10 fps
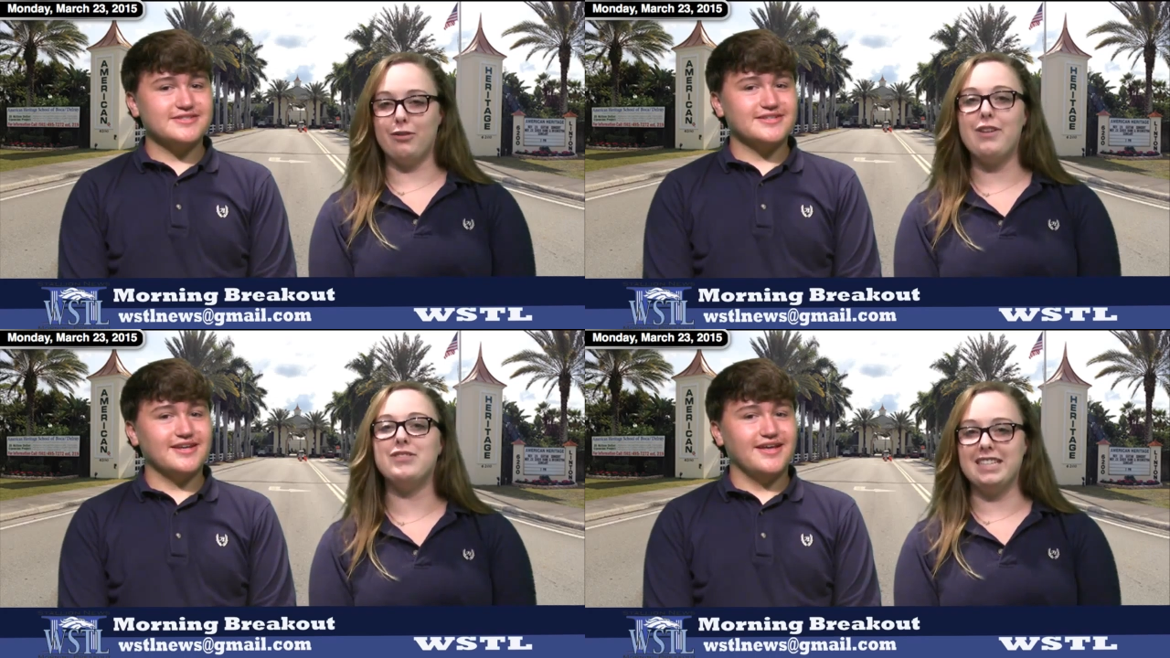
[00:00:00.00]

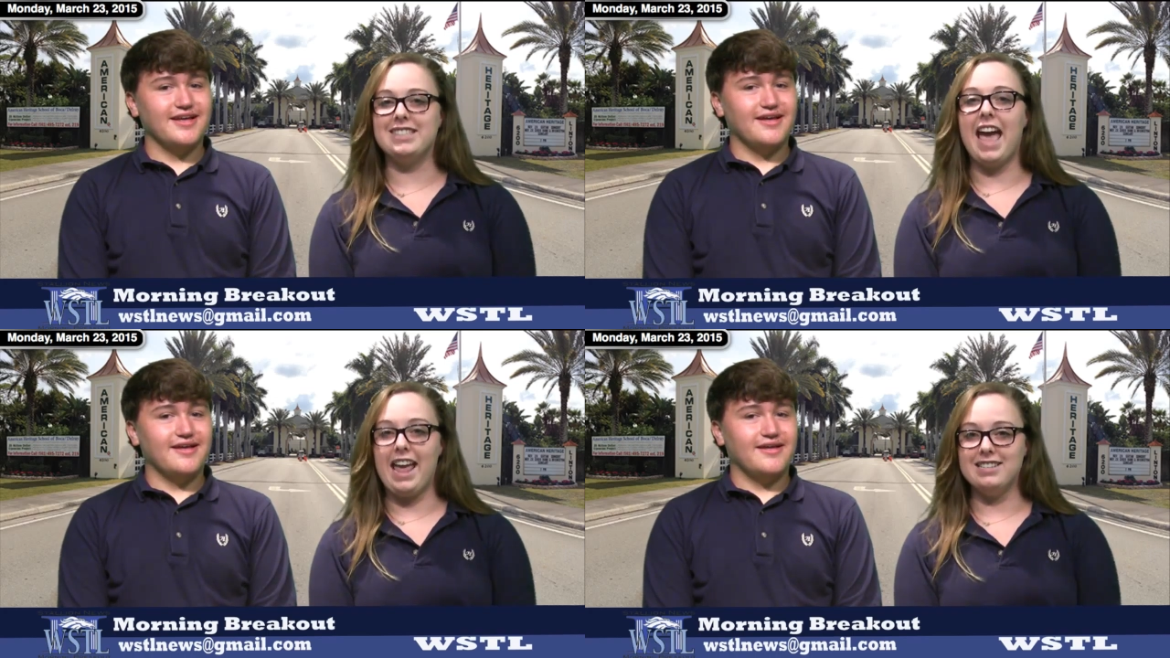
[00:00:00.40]
Speaker 1: 50
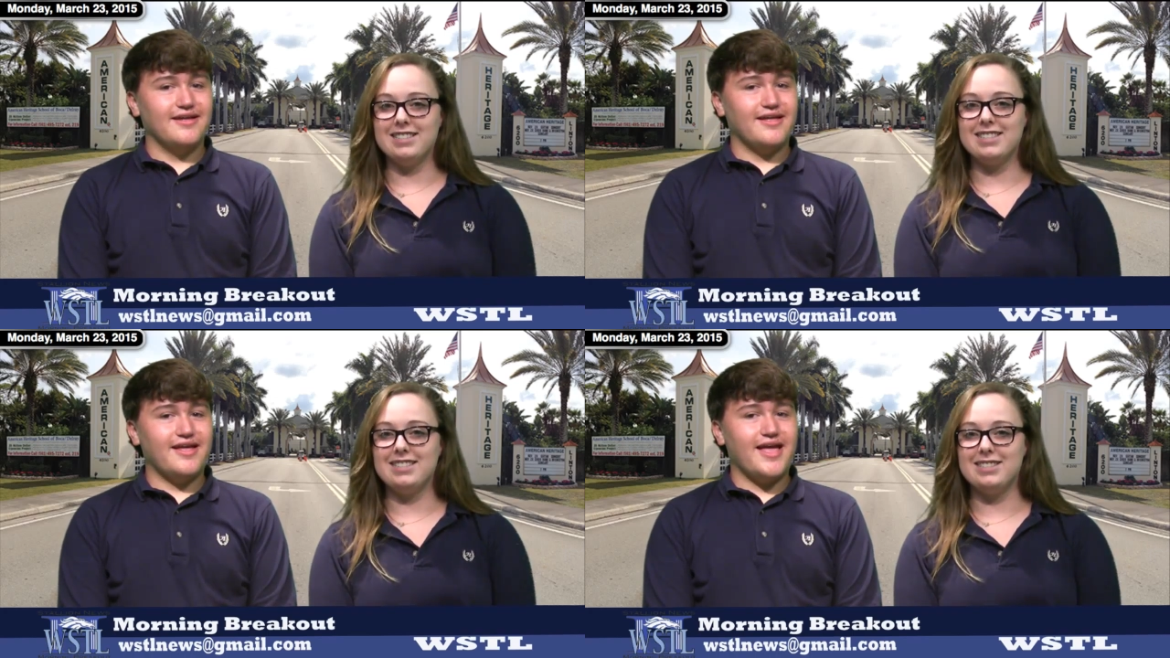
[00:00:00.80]

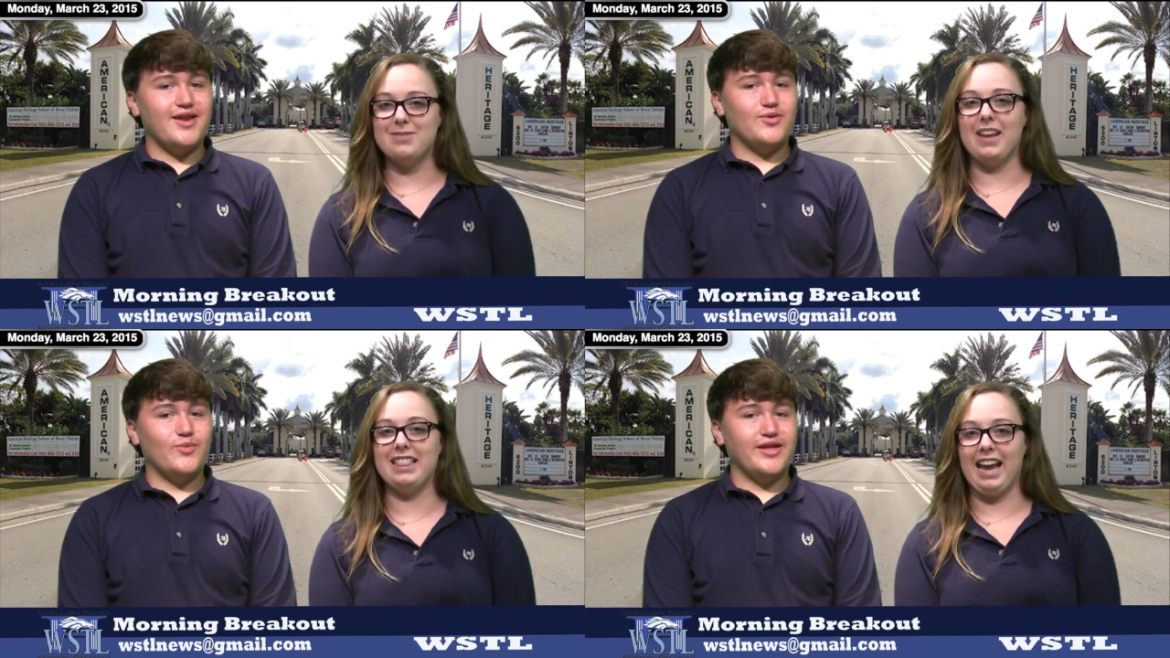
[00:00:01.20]
cents.
Speaker 2: and
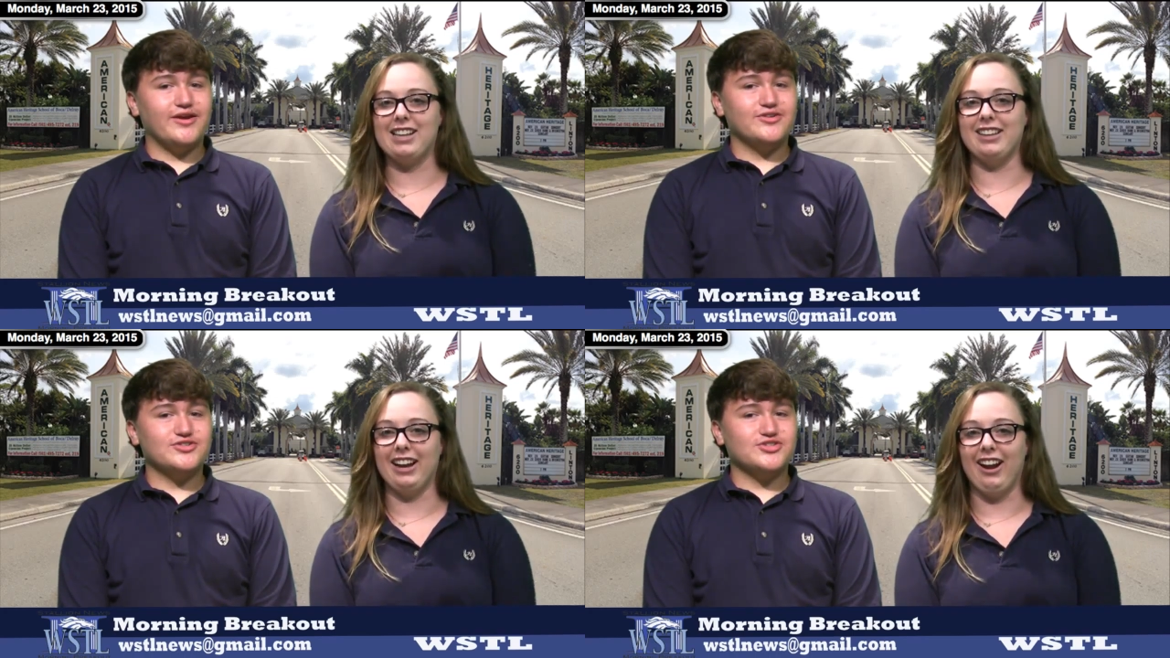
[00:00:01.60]
we are
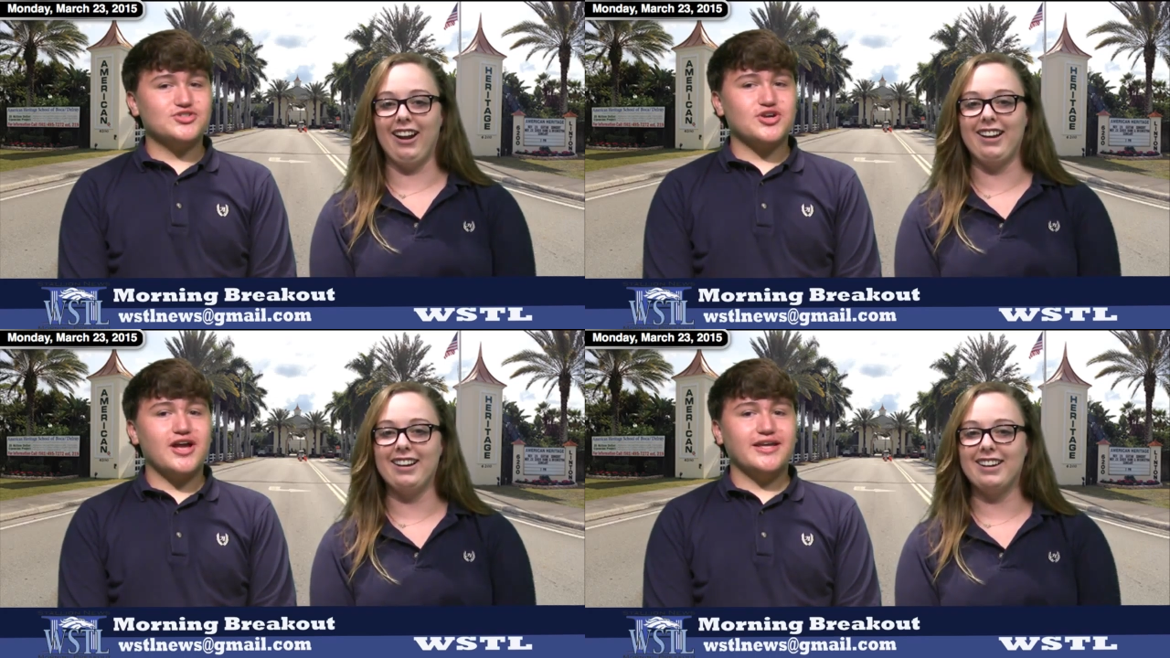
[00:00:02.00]
clear. just
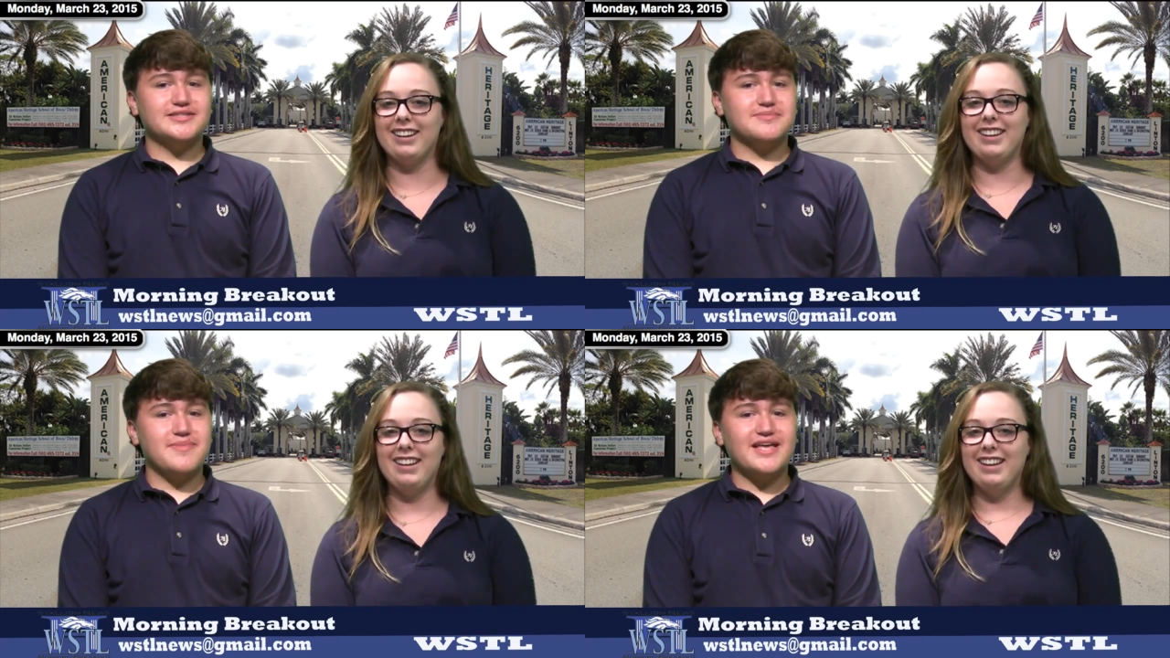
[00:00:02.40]
trying
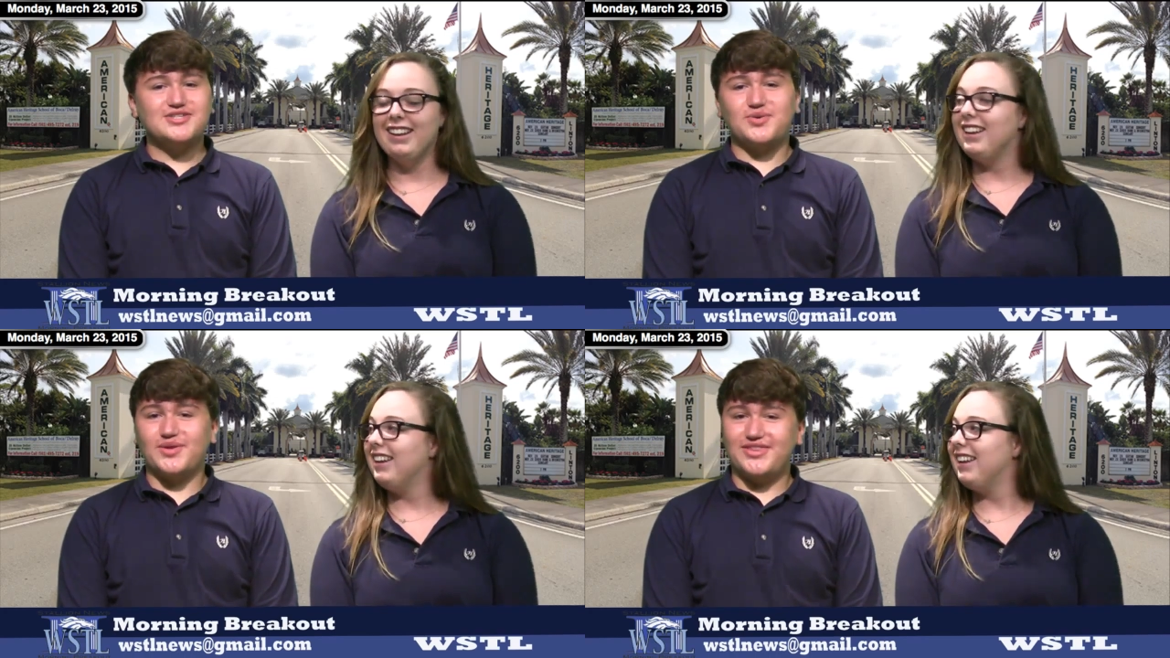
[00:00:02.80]
to
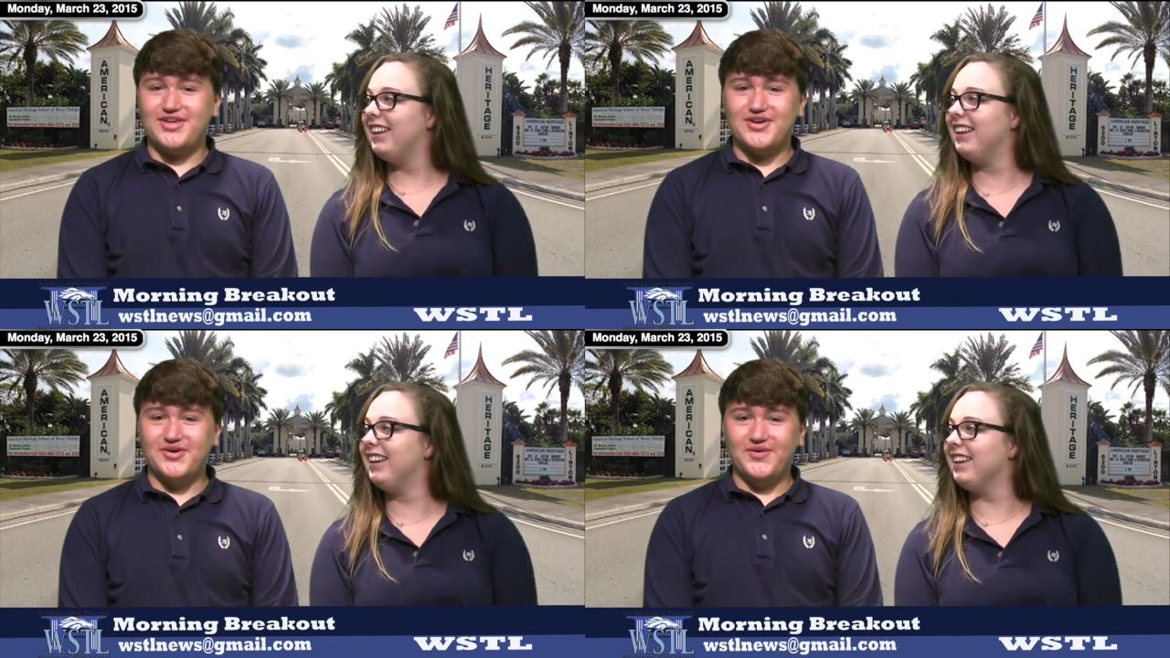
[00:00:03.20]
mess with
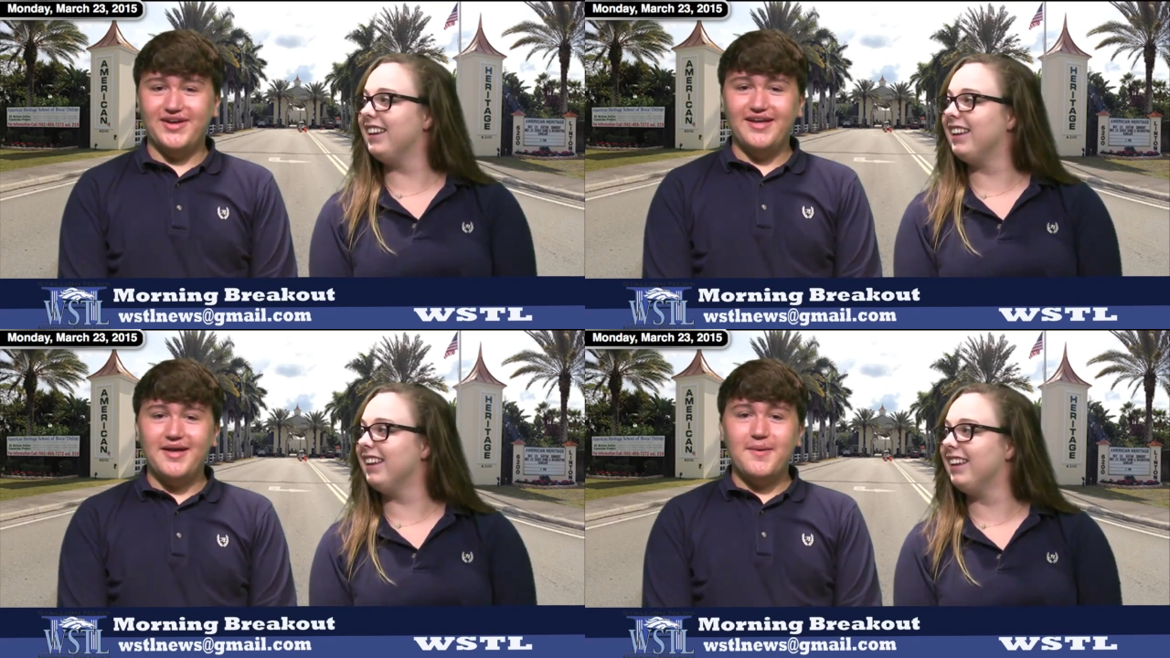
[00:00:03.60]

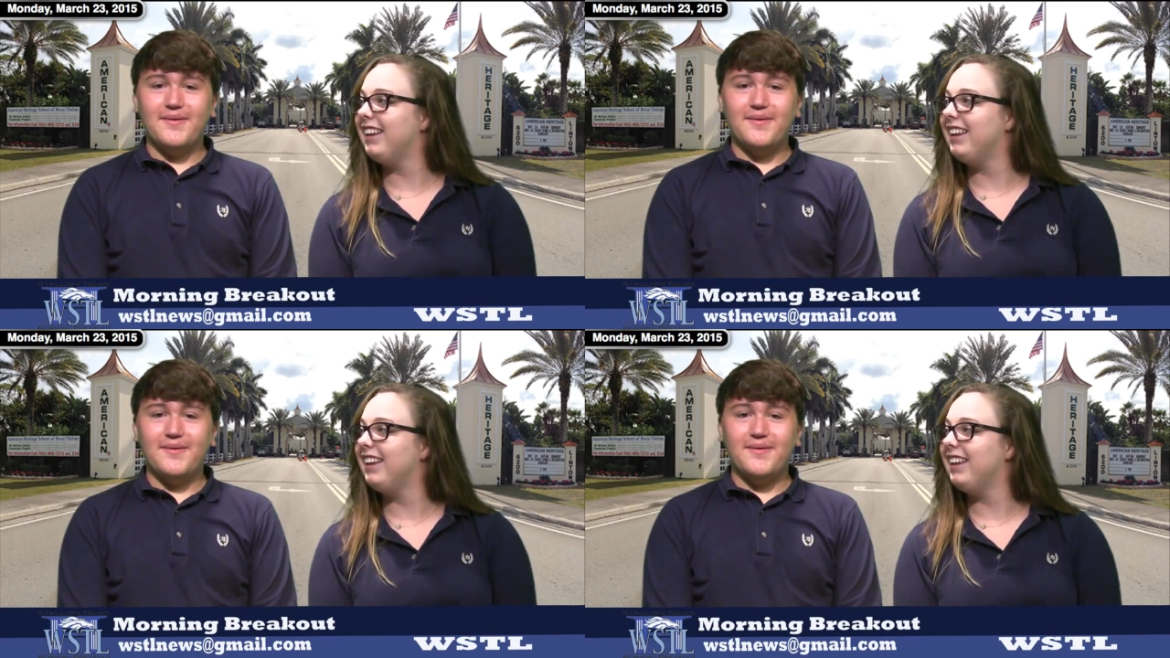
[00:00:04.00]
you.